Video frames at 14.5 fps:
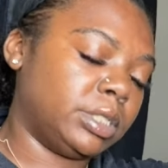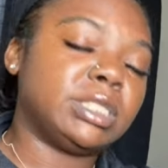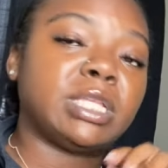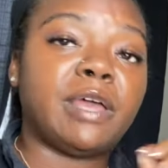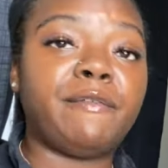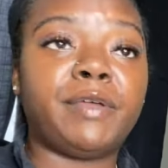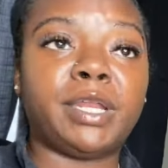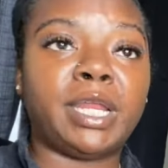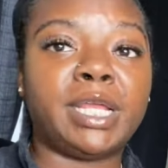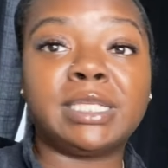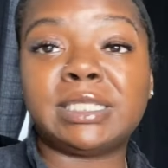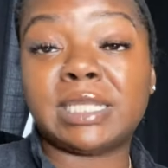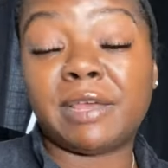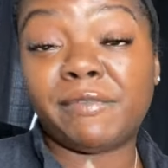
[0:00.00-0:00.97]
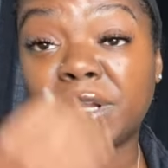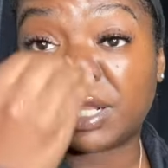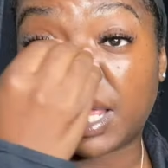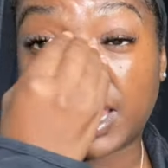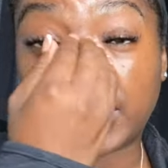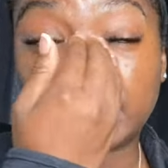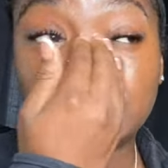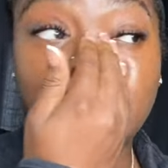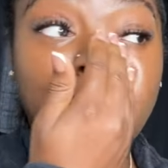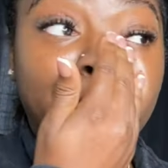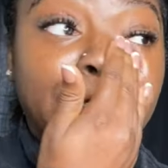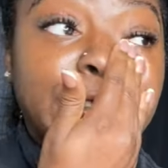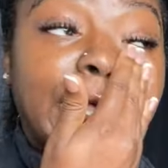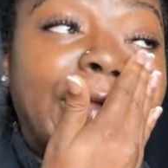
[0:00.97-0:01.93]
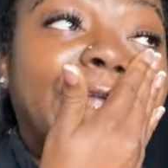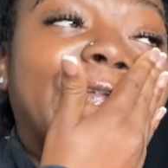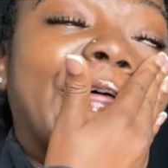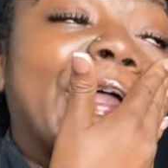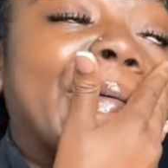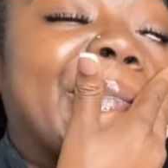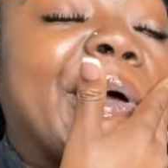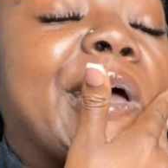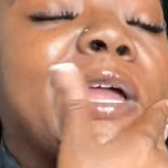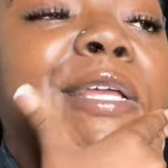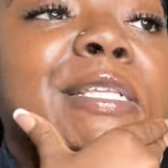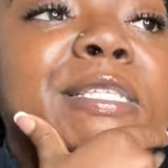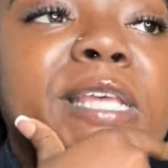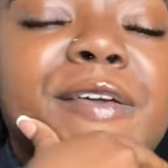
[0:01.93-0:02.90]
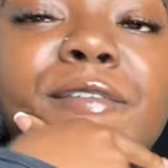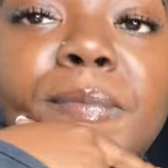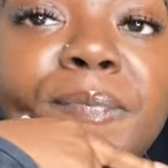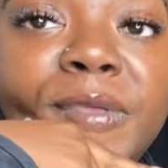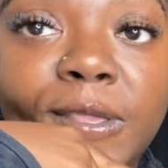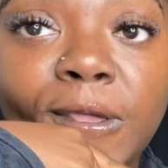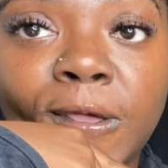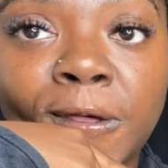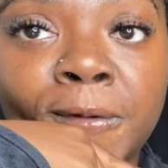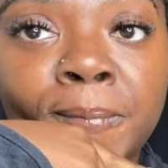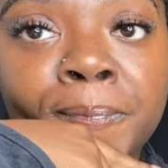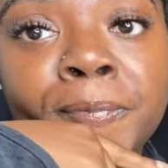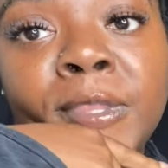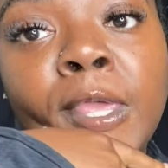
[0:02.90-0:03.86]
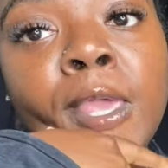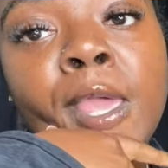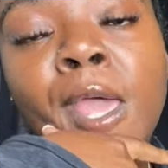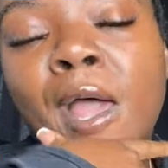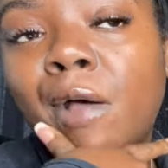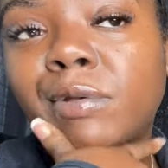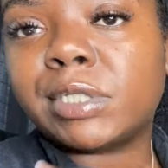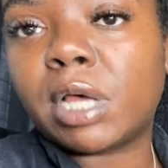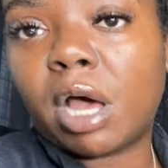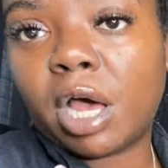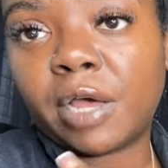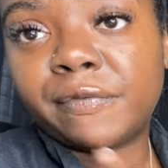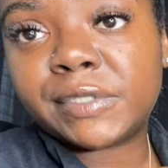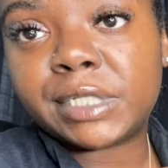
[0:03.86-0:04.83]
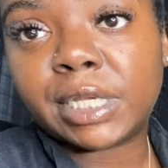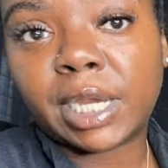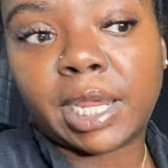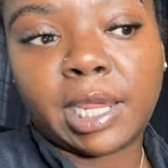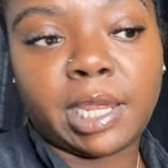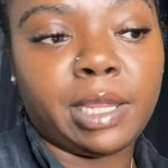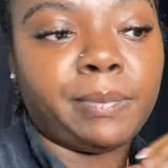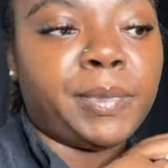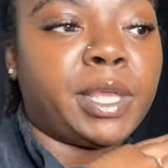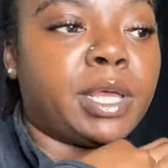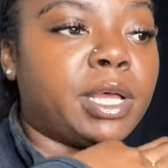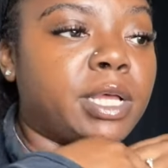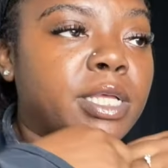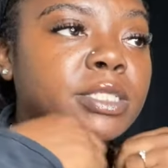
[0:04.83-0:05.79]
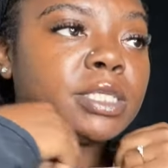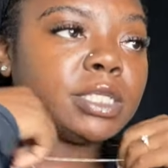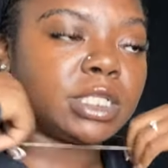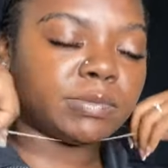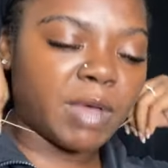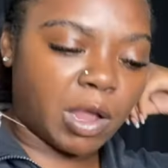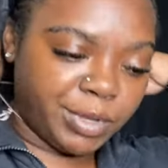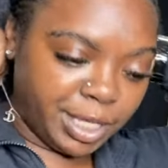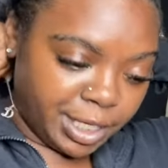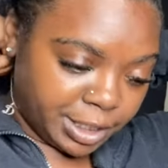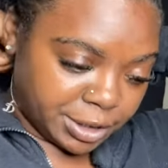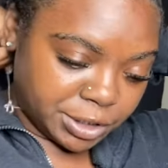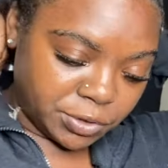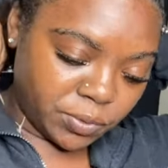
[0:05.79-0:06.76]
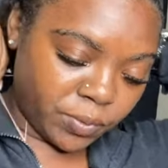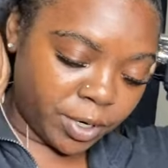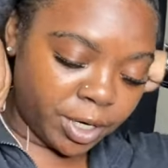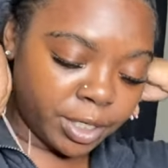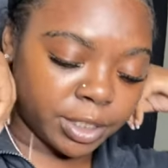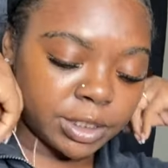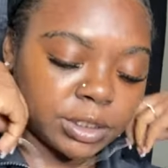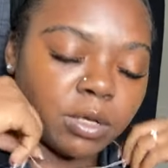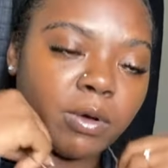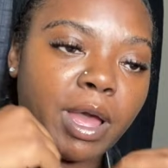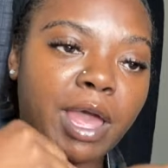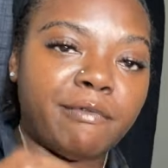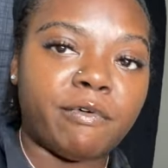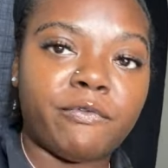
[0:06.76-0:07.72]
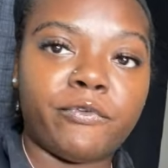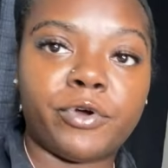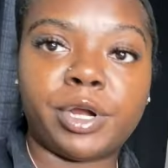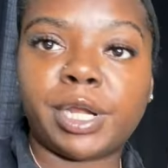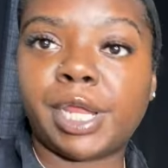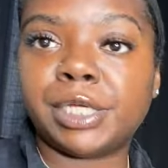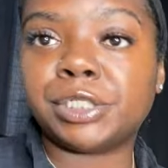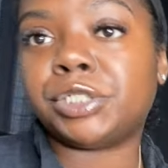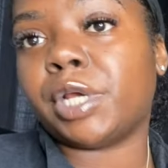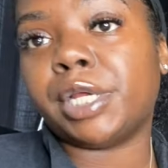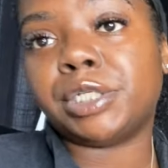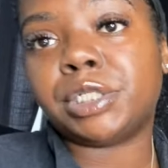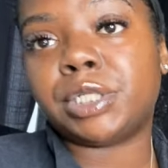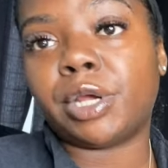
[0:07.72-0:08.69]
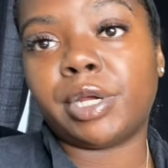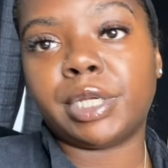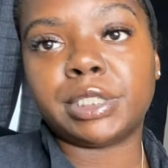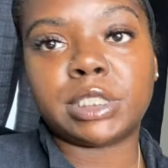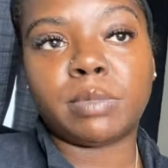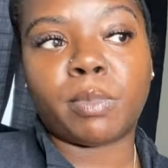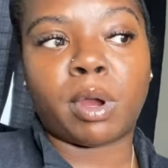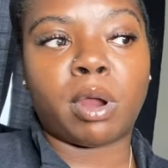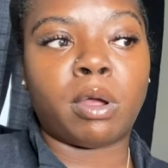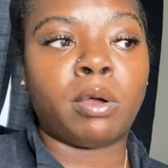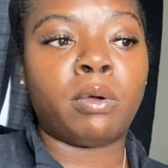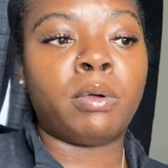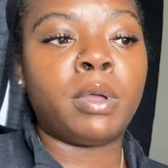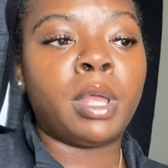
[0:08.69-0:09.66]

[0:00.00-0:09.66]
Seven. It's seven o'clock. Time is like flying by. It's 7 p.m. I was off today because this is my weekend to work. So I have a four day stretch starting tomorrow.